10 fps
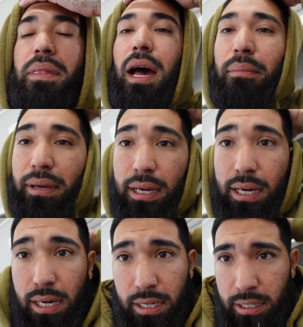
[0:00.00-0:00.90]
I've been
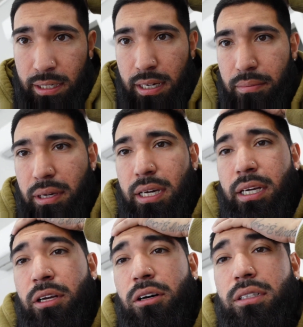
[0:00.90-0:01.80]
cutting
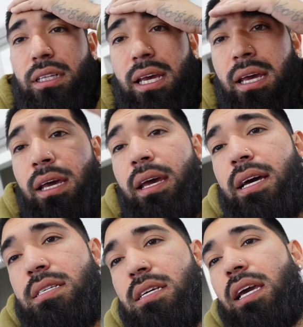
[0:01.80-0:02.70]
all day.
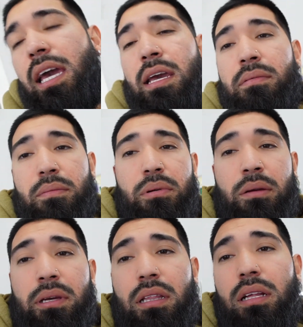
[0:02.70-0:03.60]
Ezzy came to bring
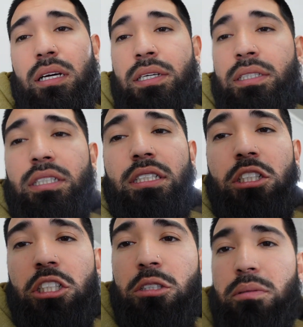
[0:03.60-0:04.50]
me lunch. It's
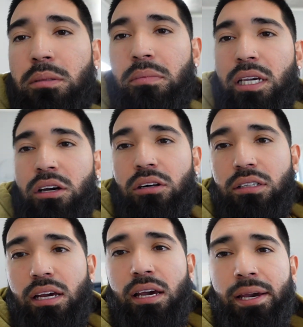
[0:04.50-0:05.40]
just been me all
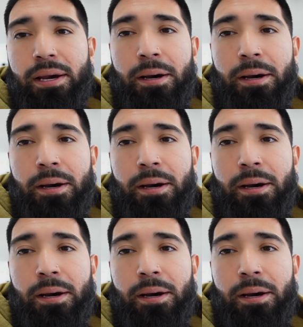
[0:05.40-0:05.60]
day.